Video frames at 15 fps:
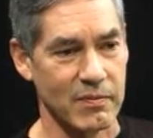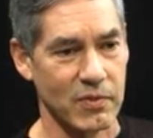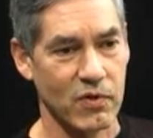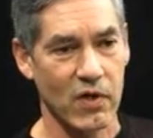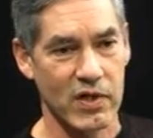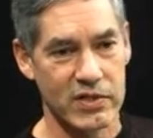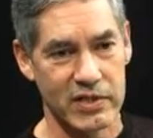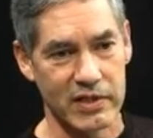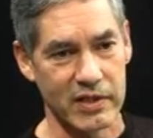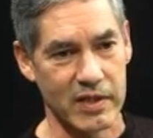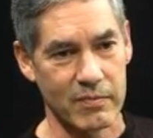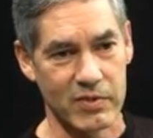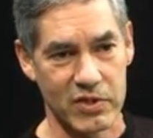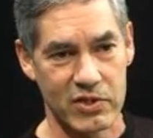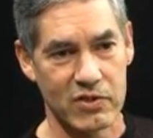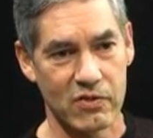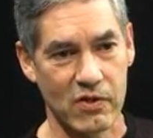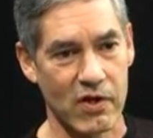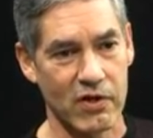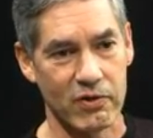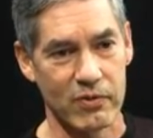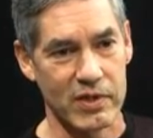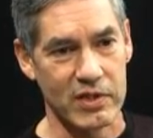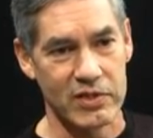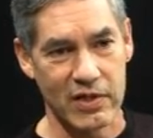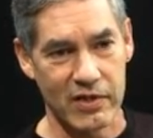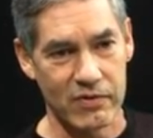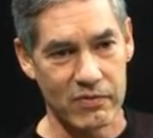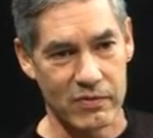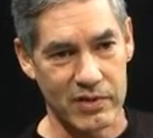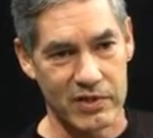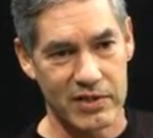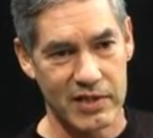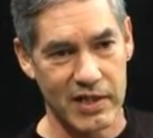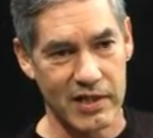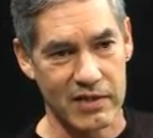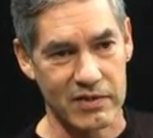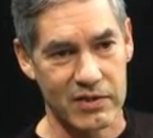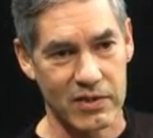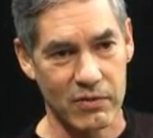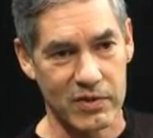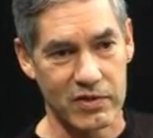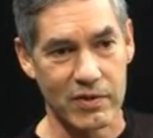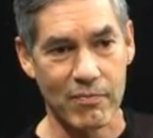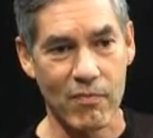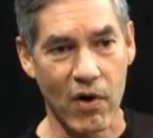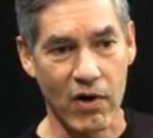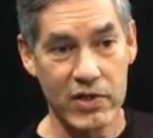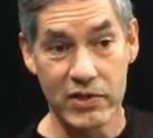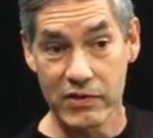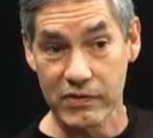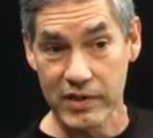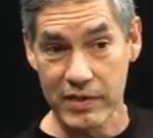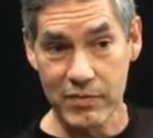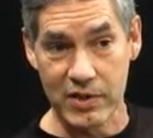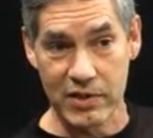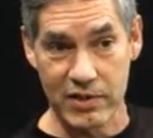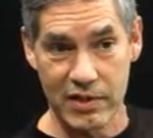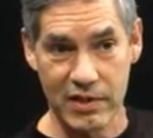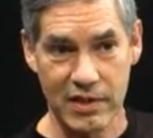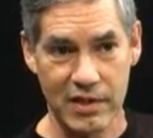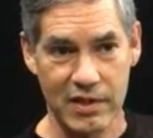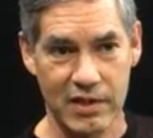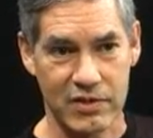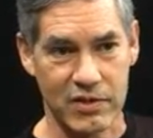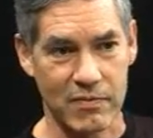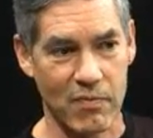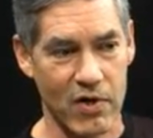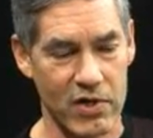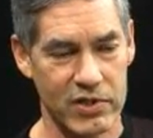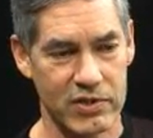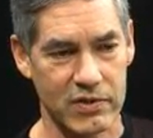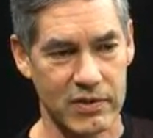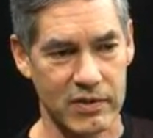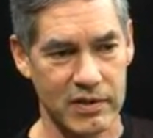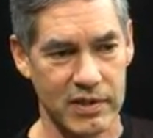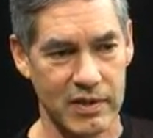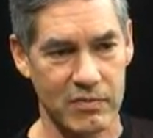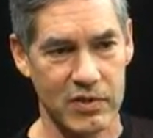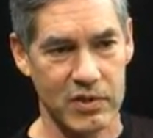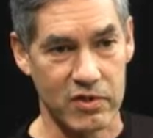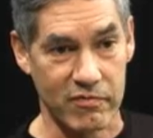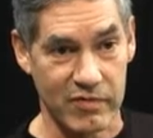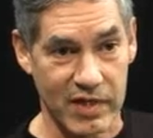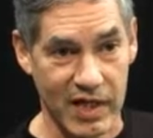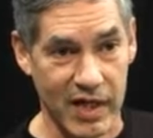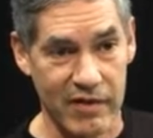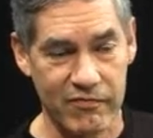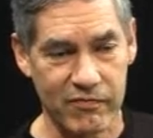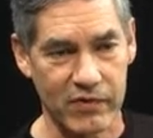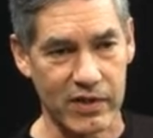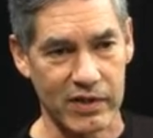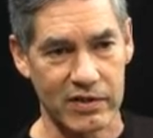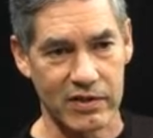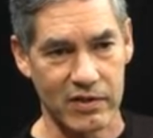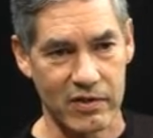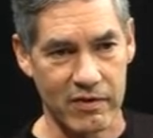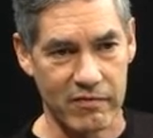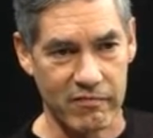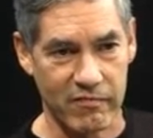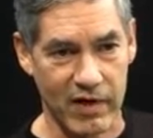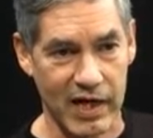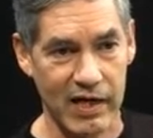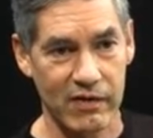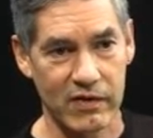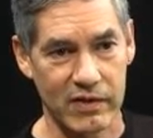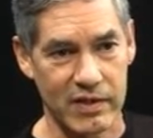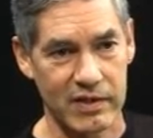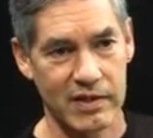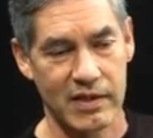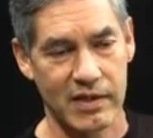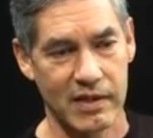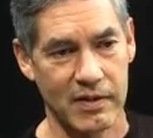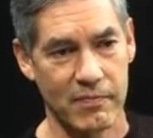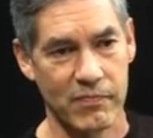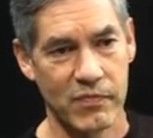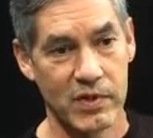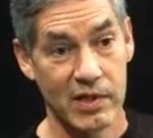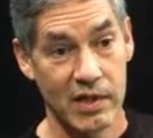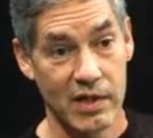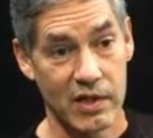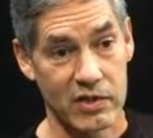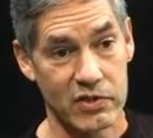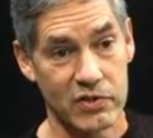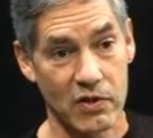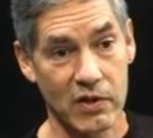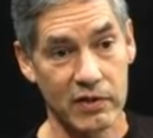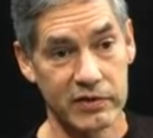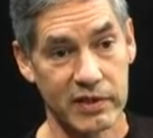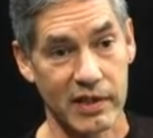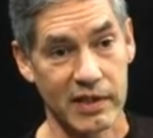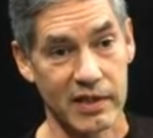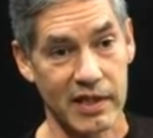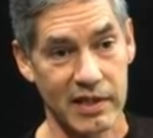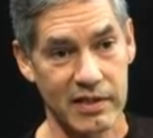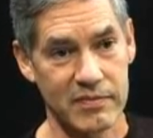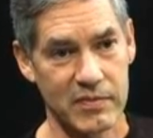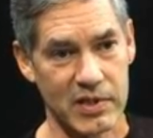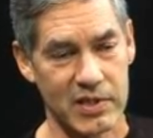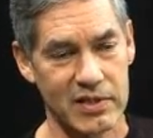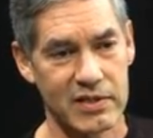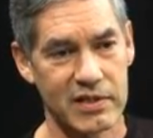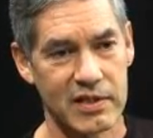causing them to slaughter each other instead. So it's a martial image. It's a martial image of conflict and of violent assault on enemies.